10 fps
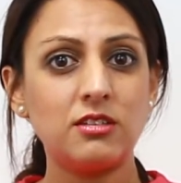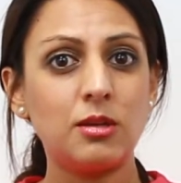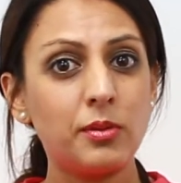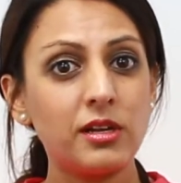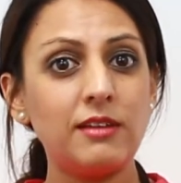
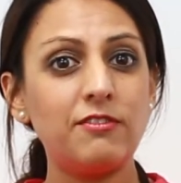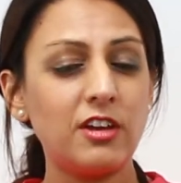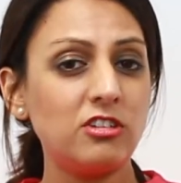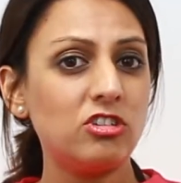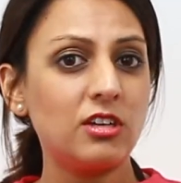typically
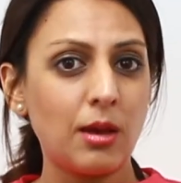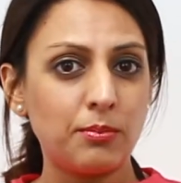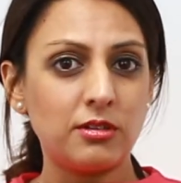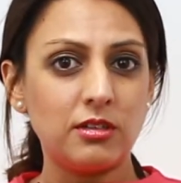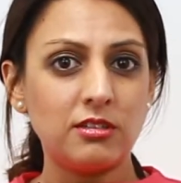venture
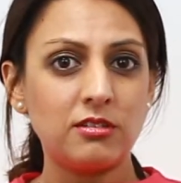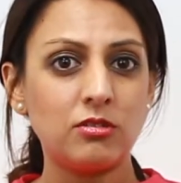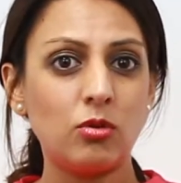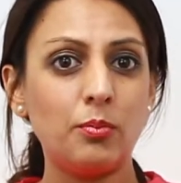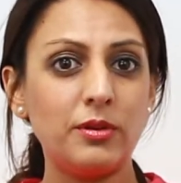capitalists
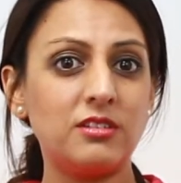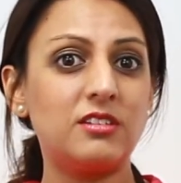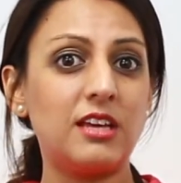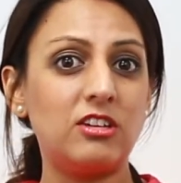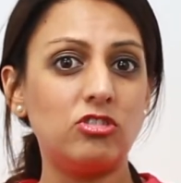or
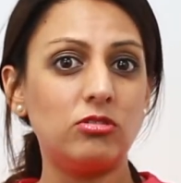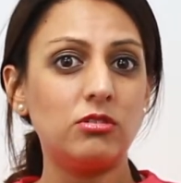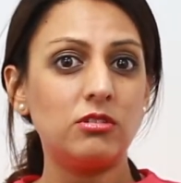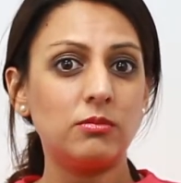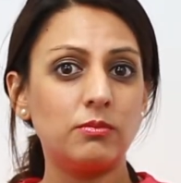business
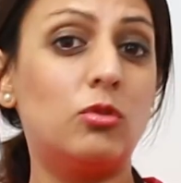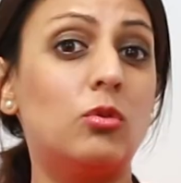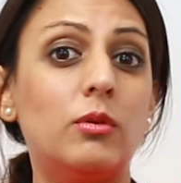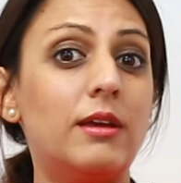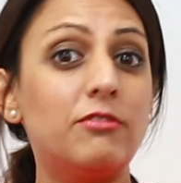angels
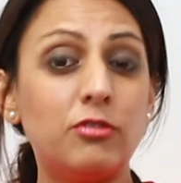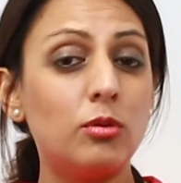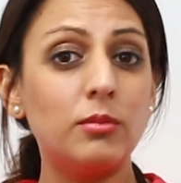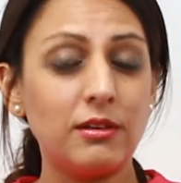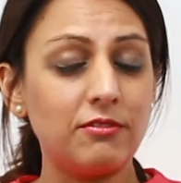or
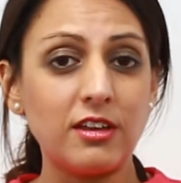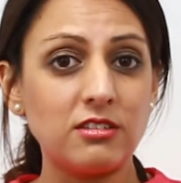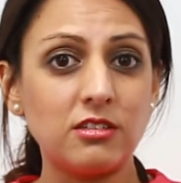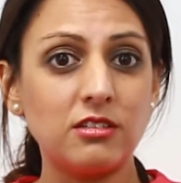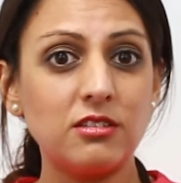informal
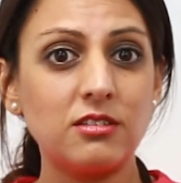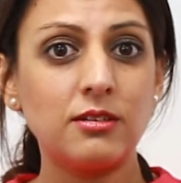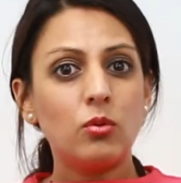investors.